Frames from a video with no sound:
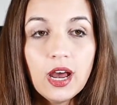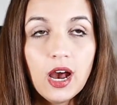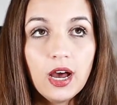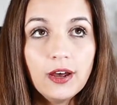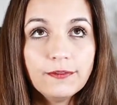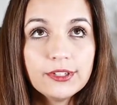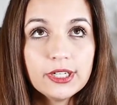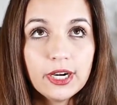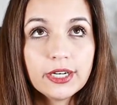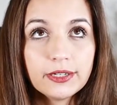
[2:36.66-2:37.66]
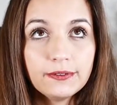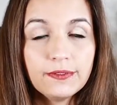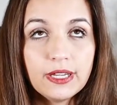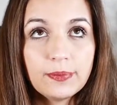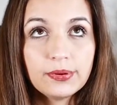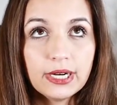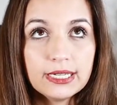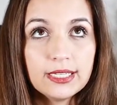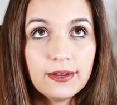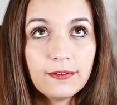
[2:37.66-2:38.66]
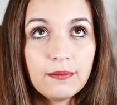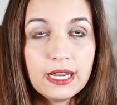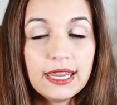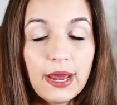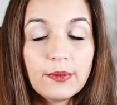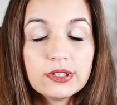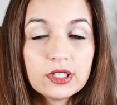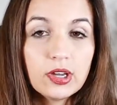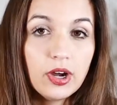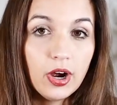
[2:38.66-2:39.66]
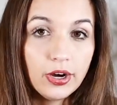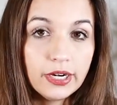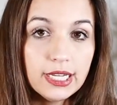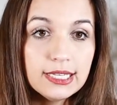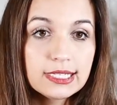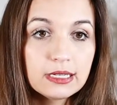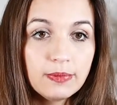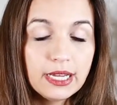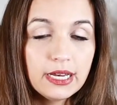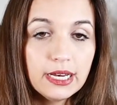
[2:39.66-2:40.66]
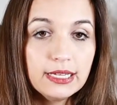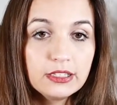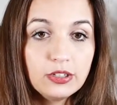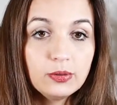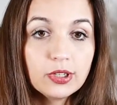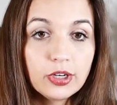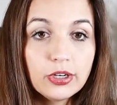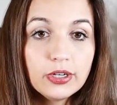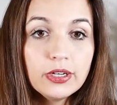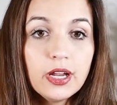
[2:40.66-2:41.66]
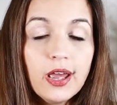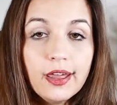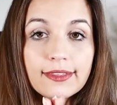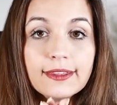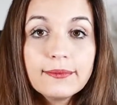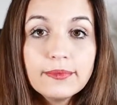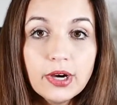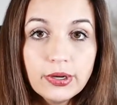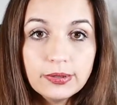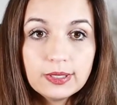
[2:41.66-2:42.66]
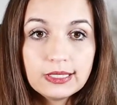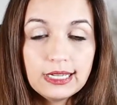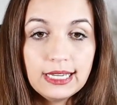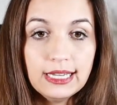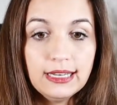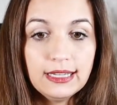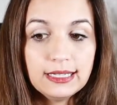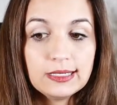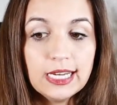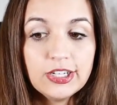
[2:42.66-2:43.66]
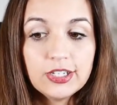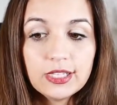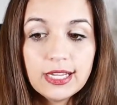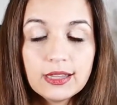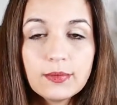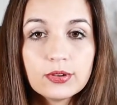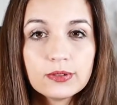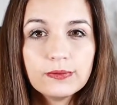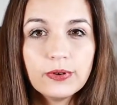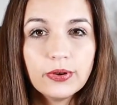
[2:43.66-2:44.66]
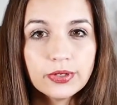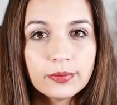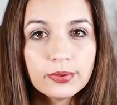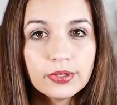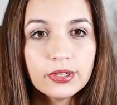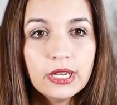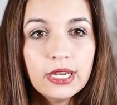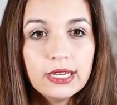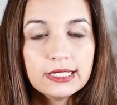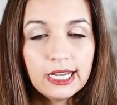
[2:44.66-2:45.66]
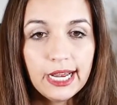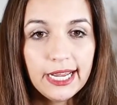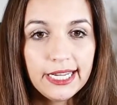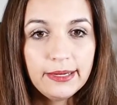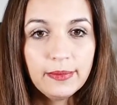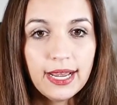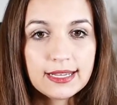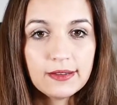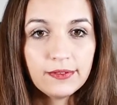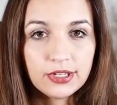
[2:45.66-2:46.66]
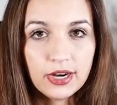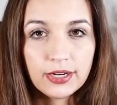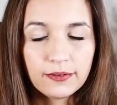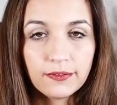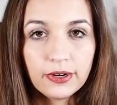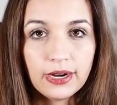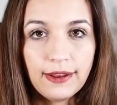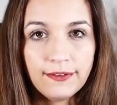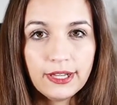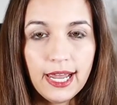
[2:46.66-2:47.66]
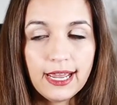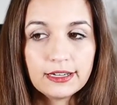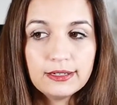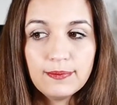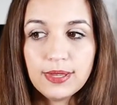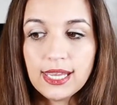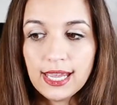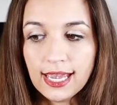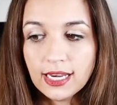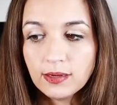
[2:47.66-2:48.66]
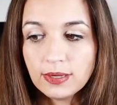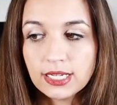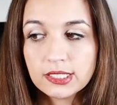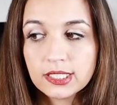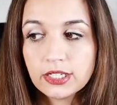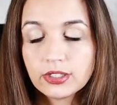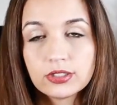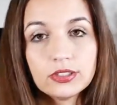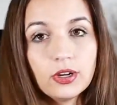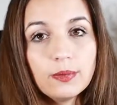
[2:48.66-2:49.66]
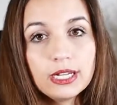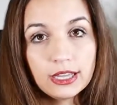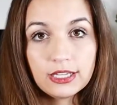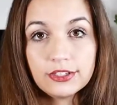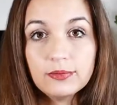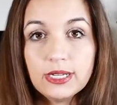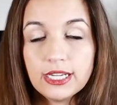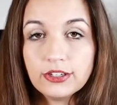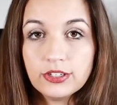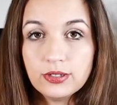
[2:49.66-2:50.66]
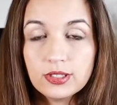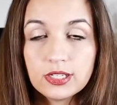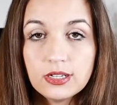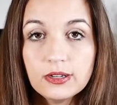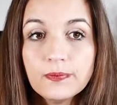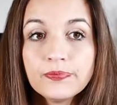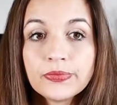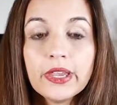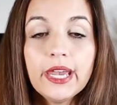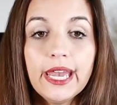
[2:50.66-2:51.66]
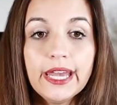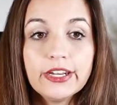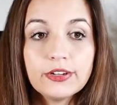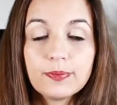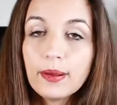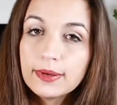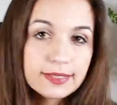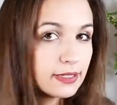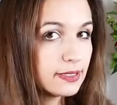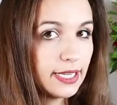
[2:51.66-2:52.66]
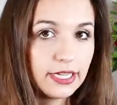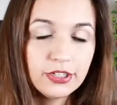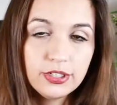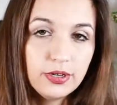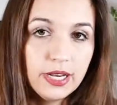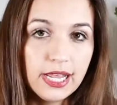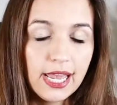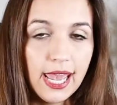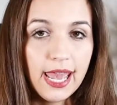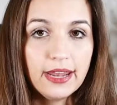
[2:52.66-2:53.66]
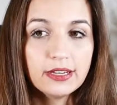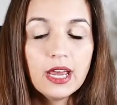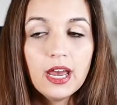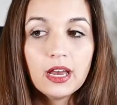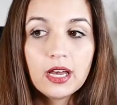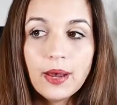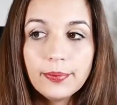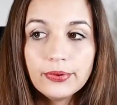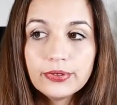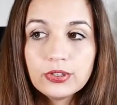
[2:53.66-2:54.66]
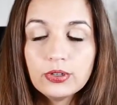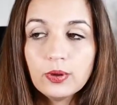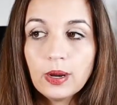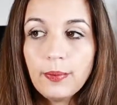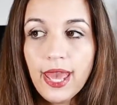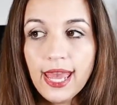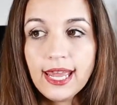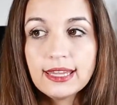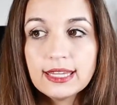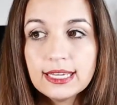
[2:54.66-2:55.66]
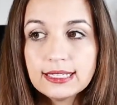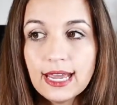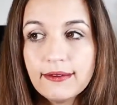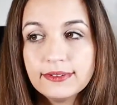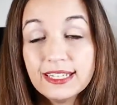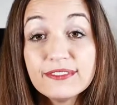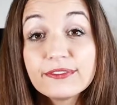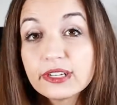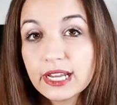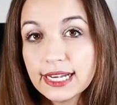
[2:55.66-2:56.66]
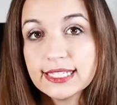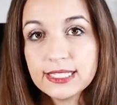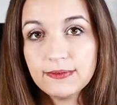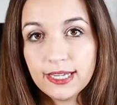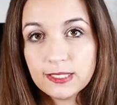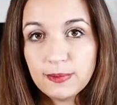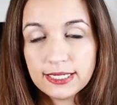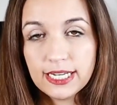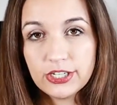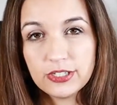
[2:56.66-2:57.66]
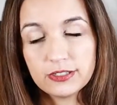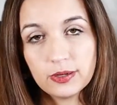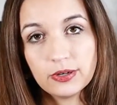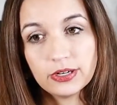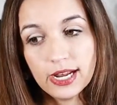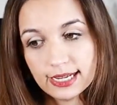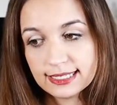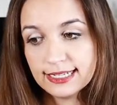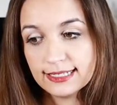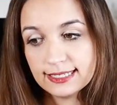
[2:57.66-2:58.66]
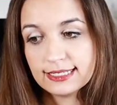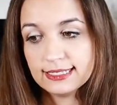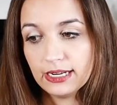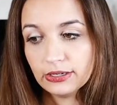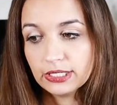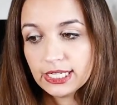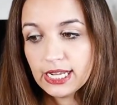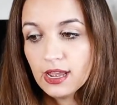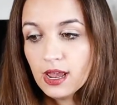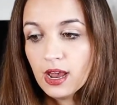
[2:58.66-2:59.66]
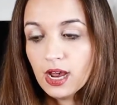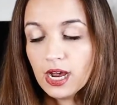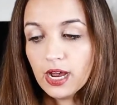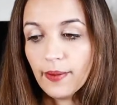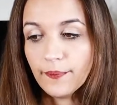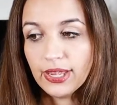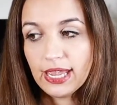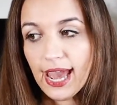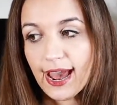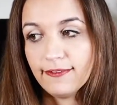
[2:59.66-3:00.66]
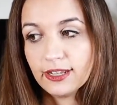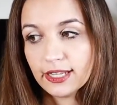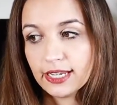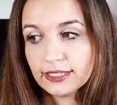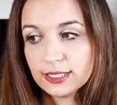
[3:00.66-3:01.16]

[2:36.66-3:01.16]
of photography pricing for me that was the hardest, because you learn the most in this stage. It's like the most vulnerable time as a photographer, I feel like, to be in, because there are so many things you're being introduced to, and you're probably still second shooting, and couples who are paying this have different kinds of expectations. So you're not necessarily having like a